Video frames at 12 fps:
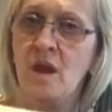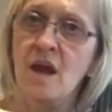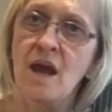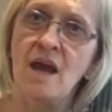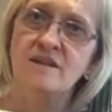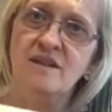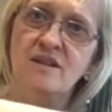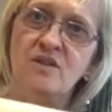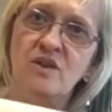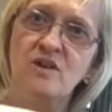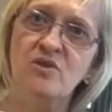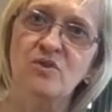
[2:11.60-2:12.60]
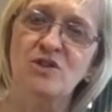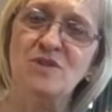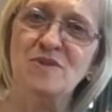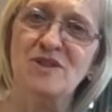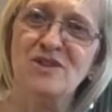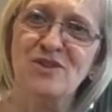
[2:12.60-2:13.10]
and in order to
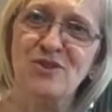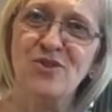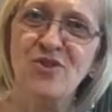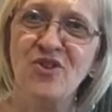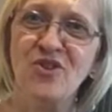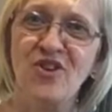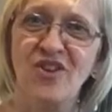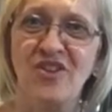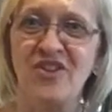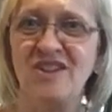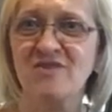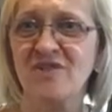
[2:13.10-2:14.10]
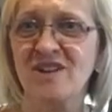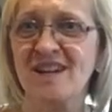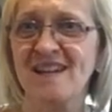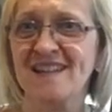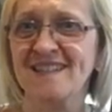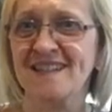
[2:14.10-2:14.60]
be sure that it really
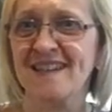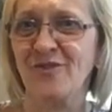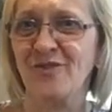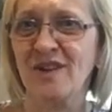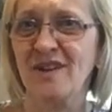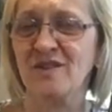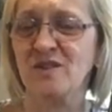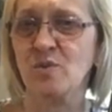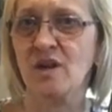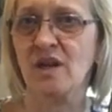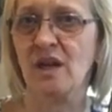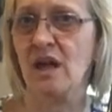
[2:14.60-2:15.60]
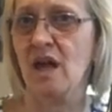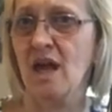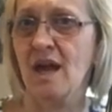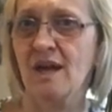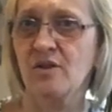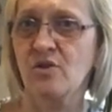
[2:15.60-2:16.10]
is the little finger that's working
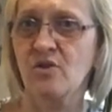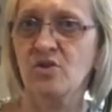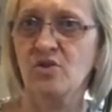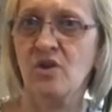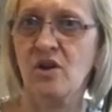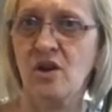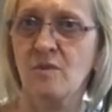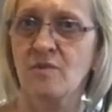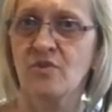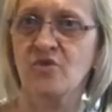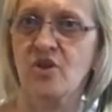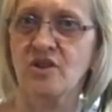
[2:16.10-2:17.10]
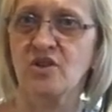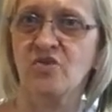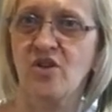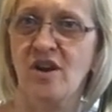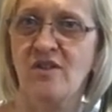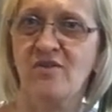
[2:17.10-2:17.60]
and not your arm trying to
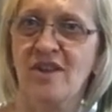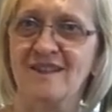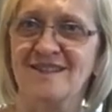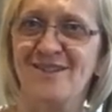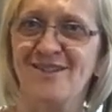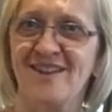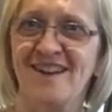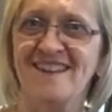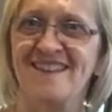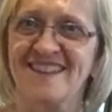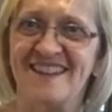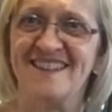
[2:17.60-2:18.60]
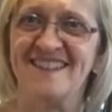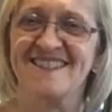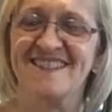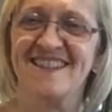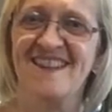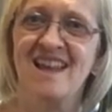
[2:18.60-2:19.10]
drive things along like
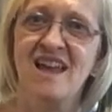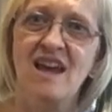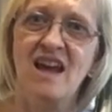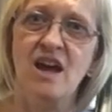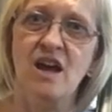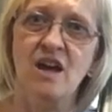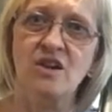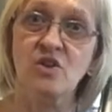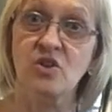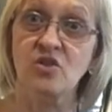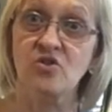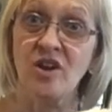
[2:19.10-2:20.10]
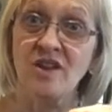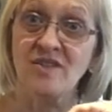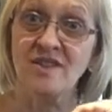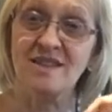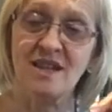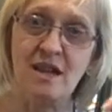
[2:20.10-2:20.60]
this, you could try
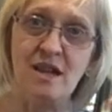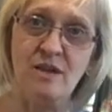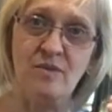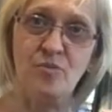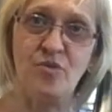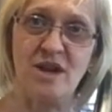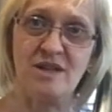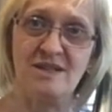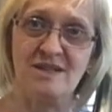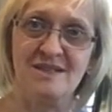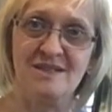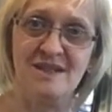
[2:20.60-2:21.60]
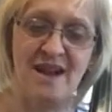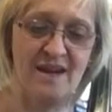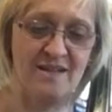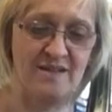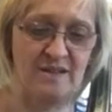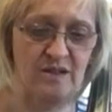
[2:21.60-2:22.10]
this little practice
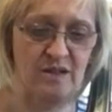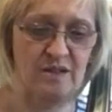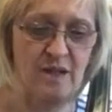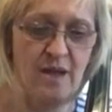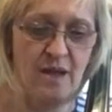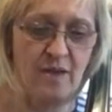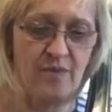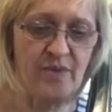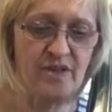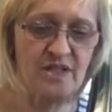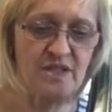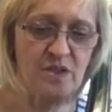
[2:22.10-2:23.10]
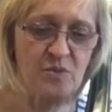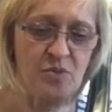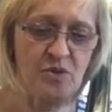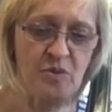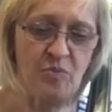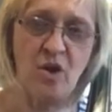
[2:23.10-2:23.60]
exercise. And that is to put
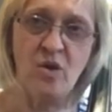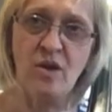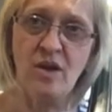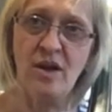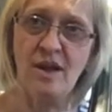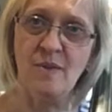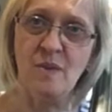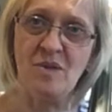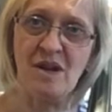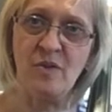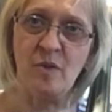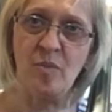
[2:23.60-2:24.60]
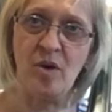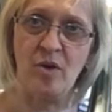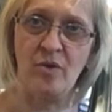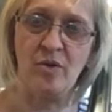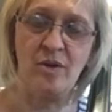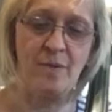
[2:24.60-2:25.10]
the bow in the middle of the bow,